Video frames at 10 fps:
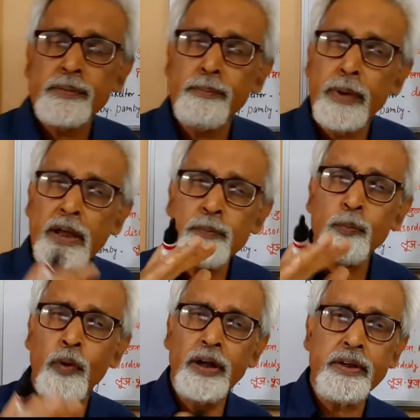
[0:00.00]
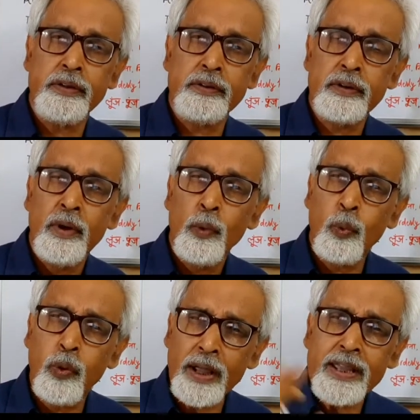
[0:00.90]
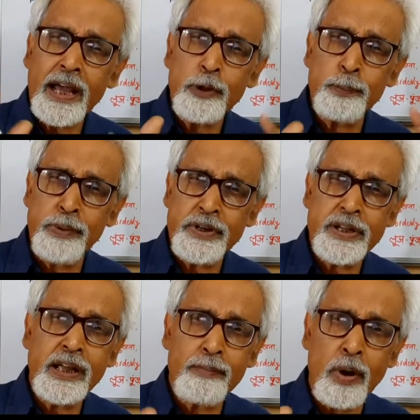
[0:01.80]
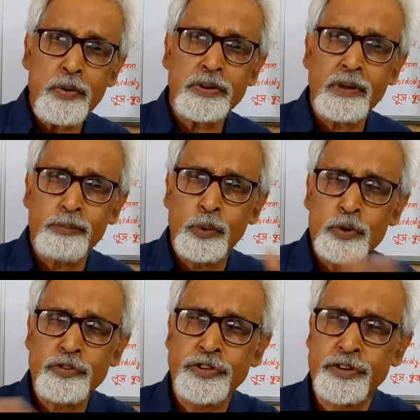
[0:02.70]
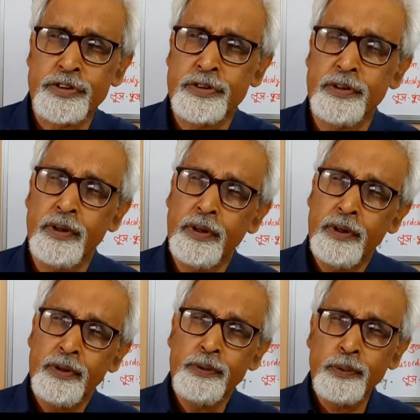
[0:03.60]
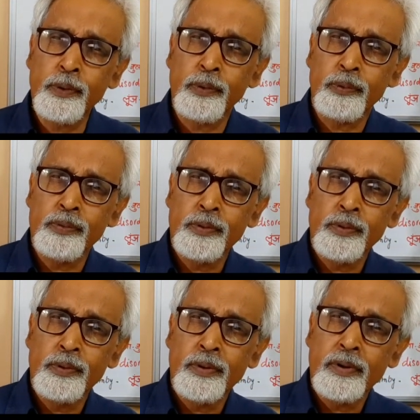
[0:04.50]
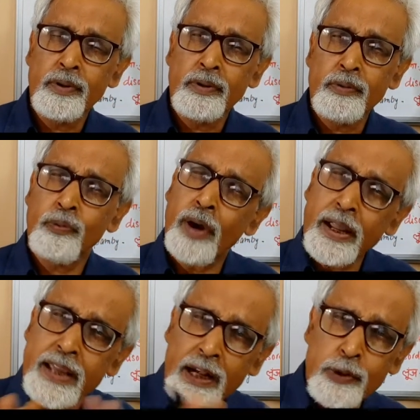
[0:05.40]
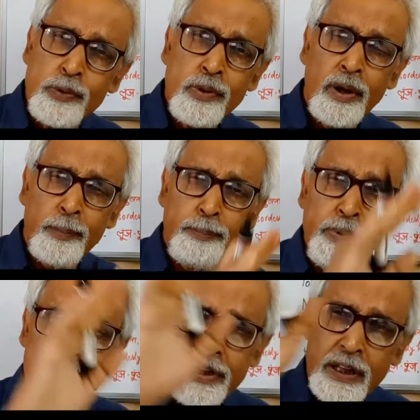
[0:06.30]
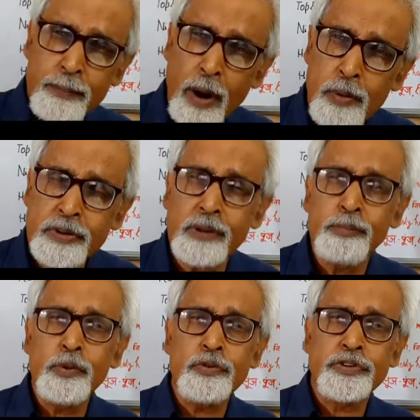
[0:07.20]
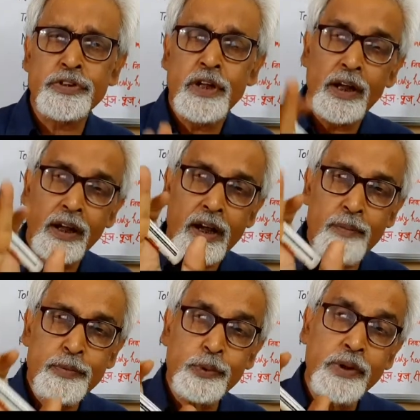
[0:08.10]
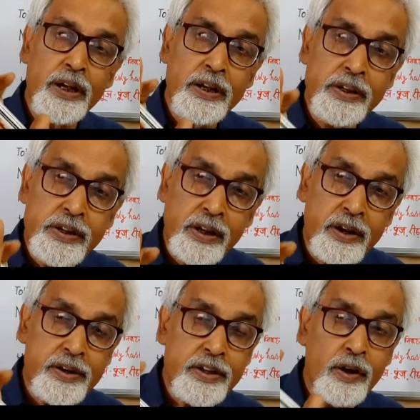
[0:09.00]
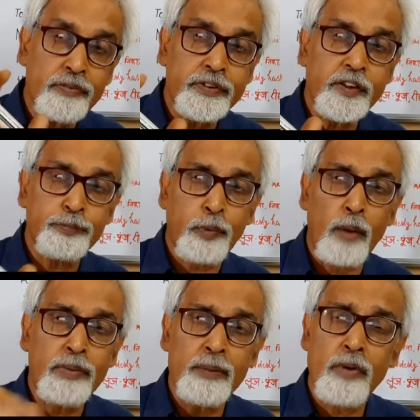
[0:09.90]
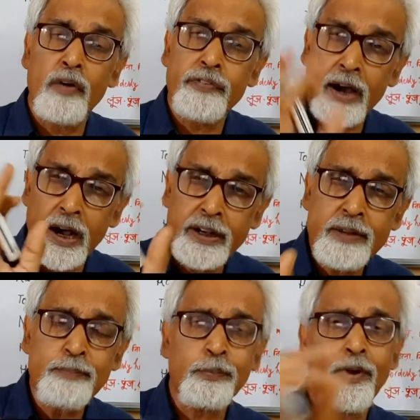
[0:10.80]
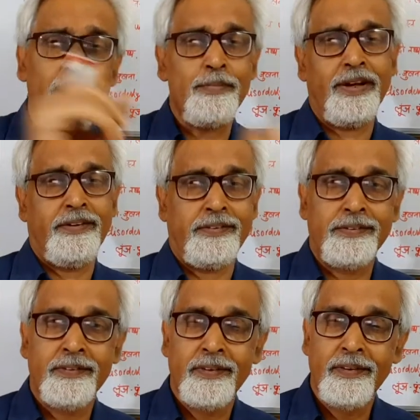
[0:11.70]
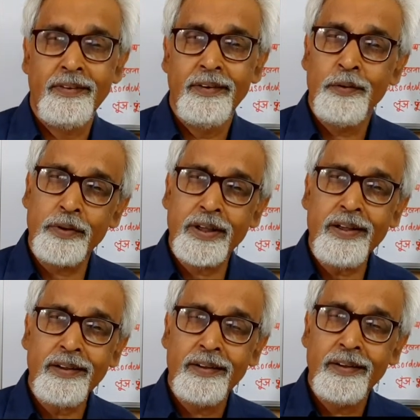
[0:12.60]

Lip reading: main point. Why are you beating about the bush? Why are you beating about the bush? Come to the nitty-gritty of this problem of unemployment. Okay?